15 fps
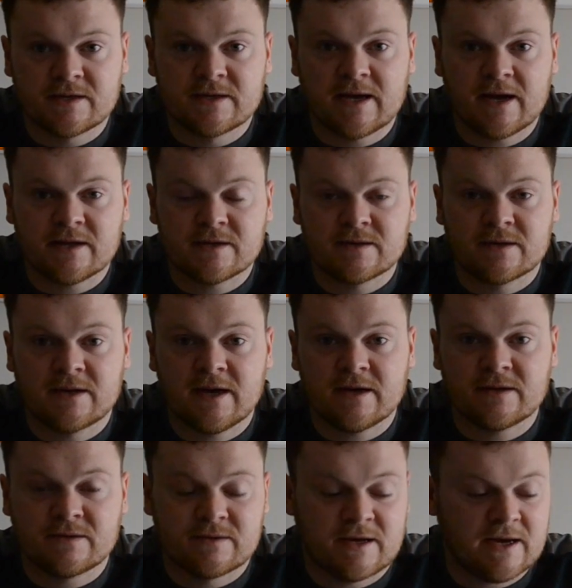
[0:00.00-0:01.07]
to
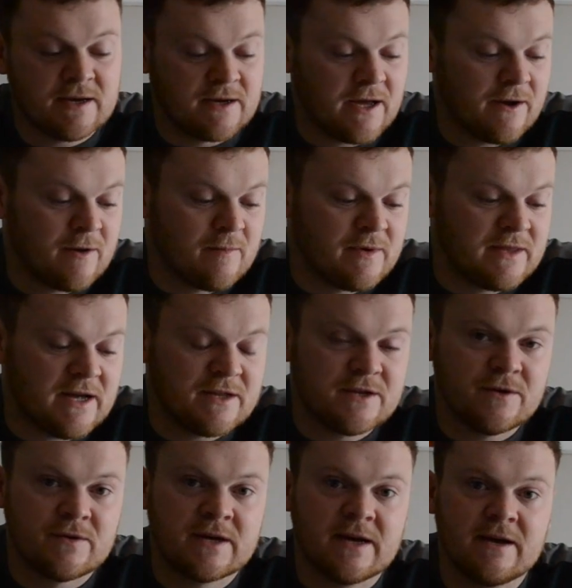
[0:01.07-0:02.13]
get going with that
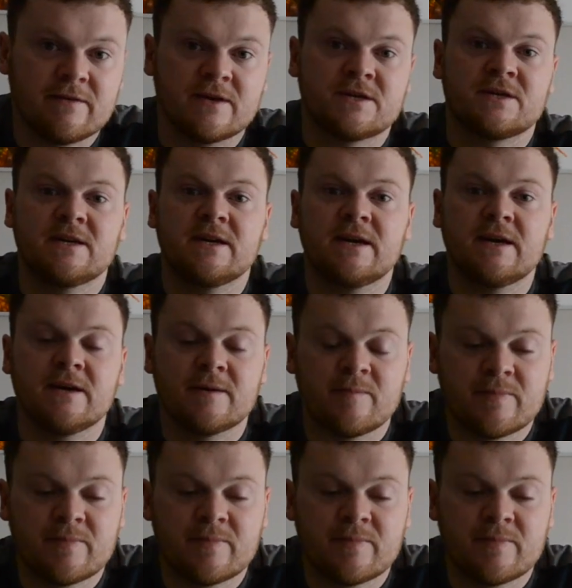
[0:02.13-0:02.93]
new kit this year,